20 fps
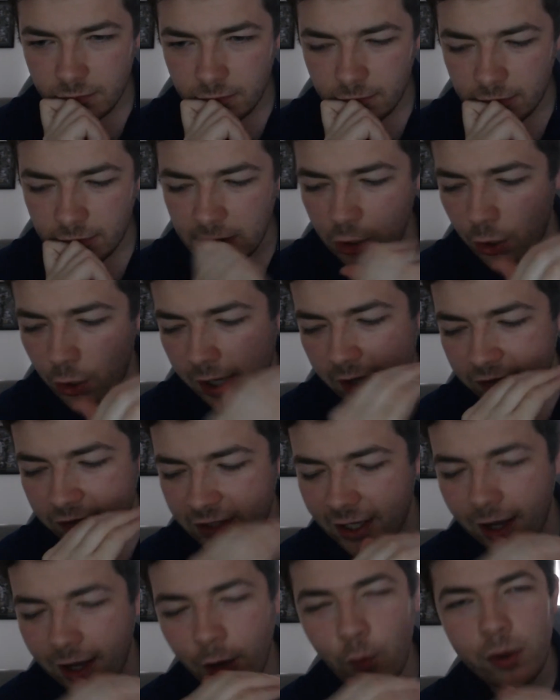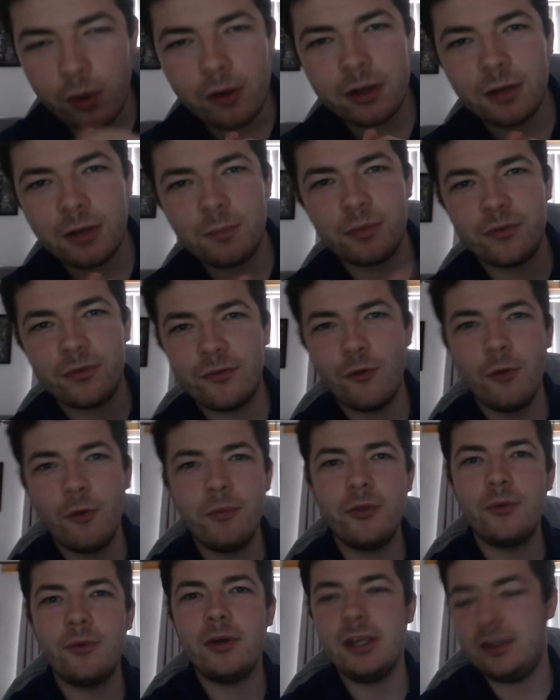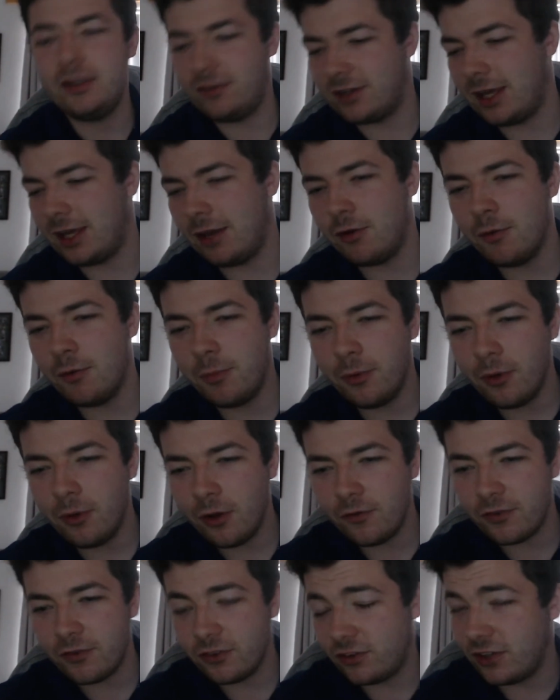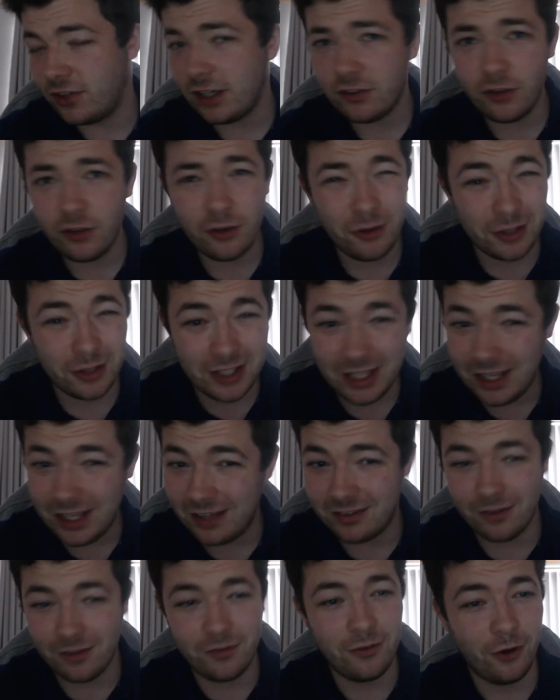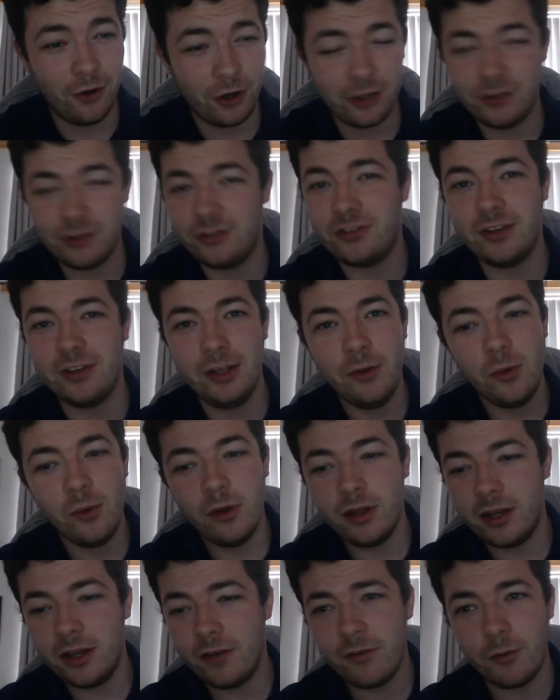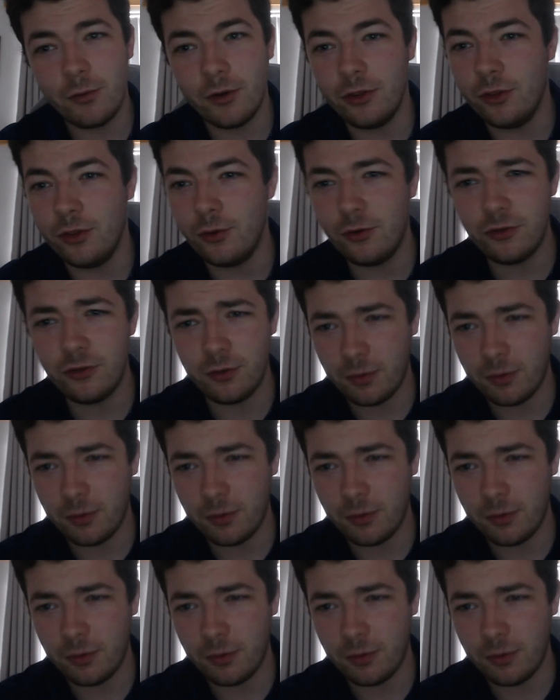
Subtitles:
If Cantwell can perform to what he's capable of, 600k is a fucking steal, and everyone knows it.